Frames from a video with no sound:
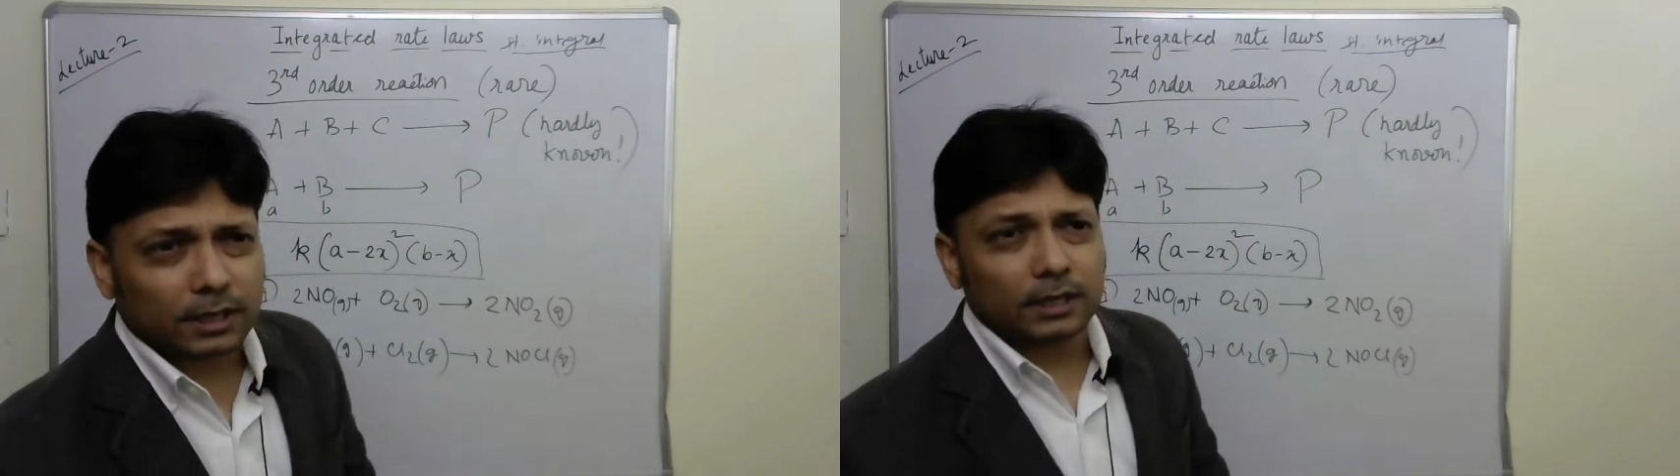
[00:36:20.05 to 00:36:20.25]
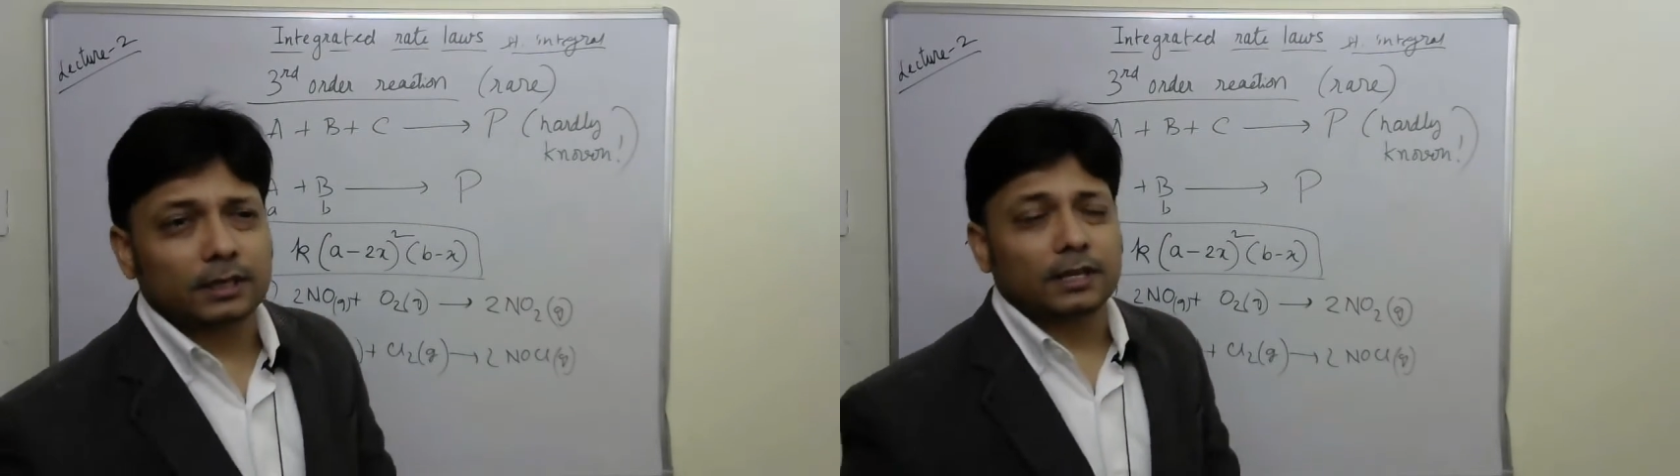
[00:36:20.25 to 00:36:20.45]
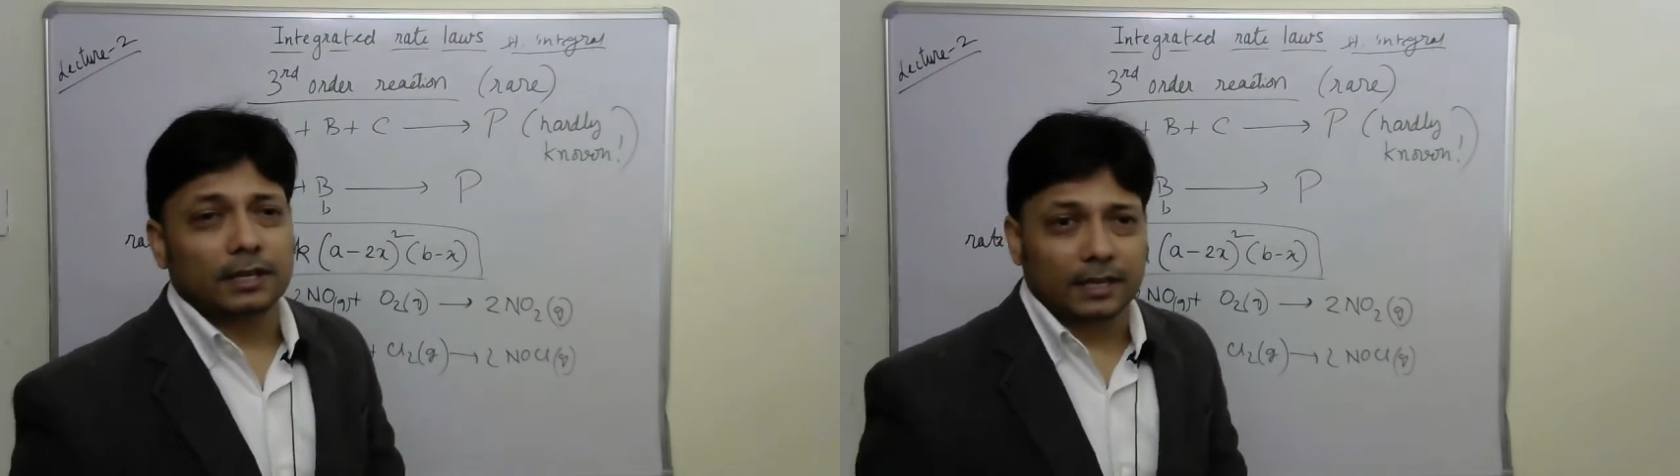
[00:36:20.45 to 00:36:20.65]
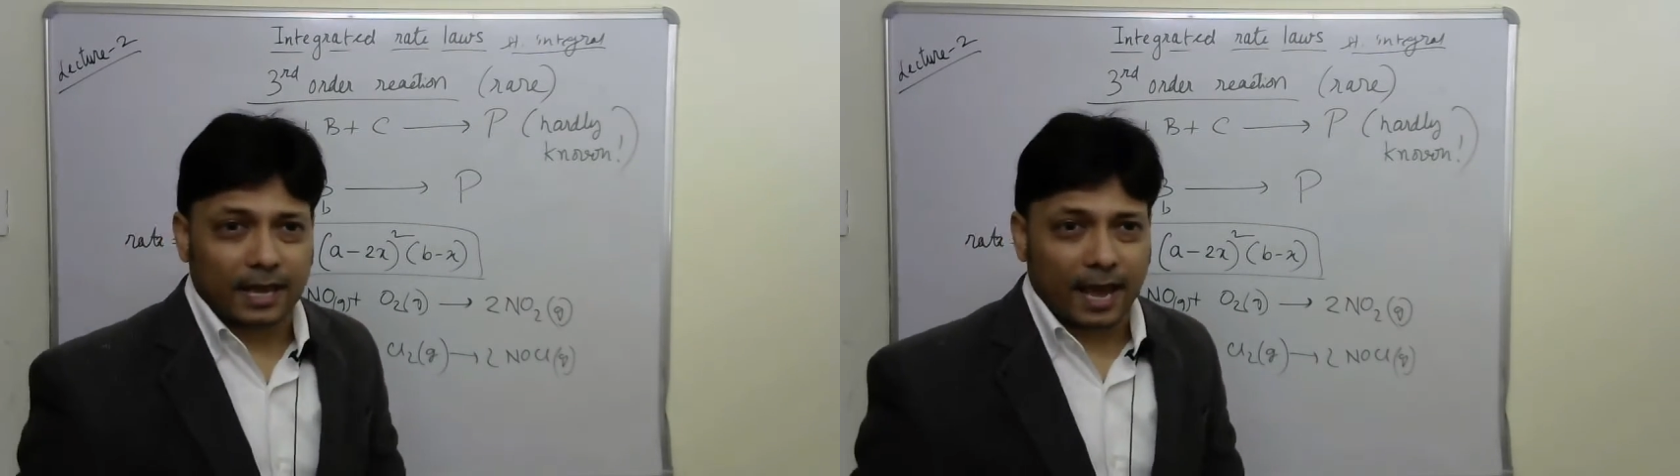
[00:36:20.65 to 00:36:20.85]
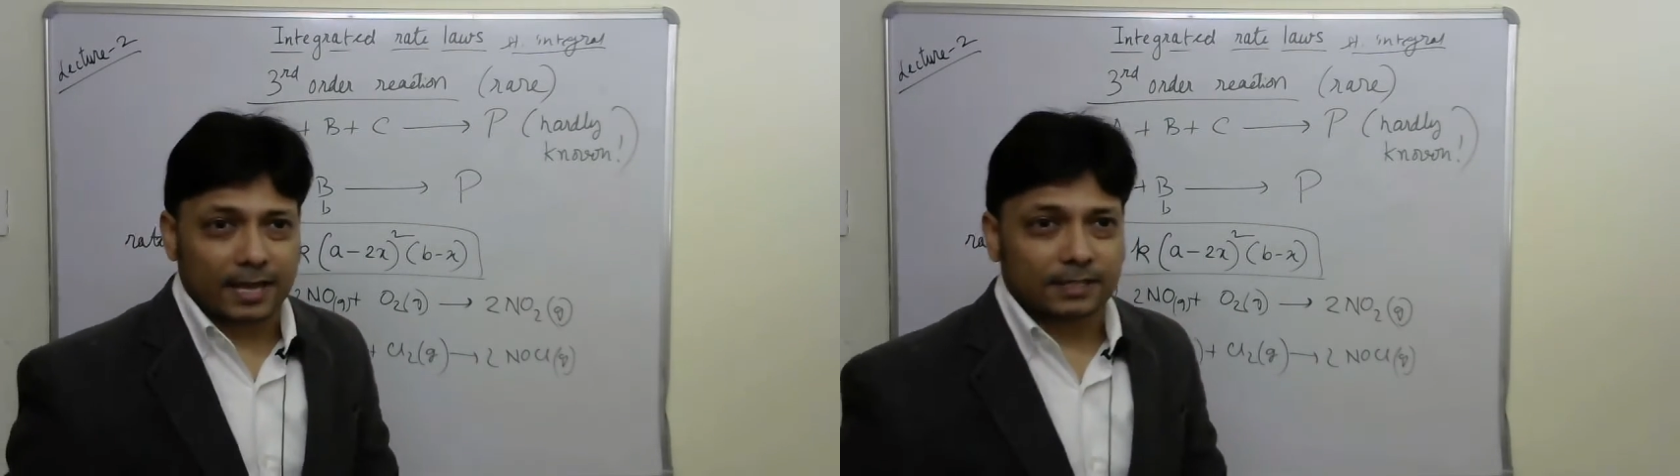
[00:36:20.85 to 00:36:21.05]
in
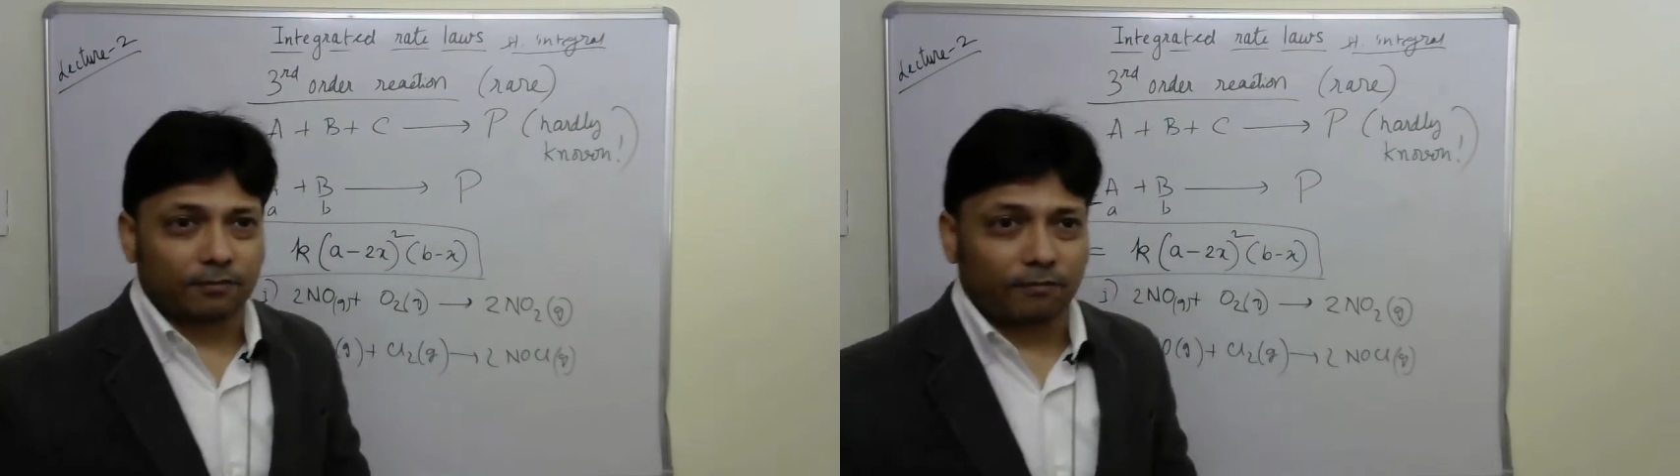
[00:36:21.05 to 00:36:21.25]
gas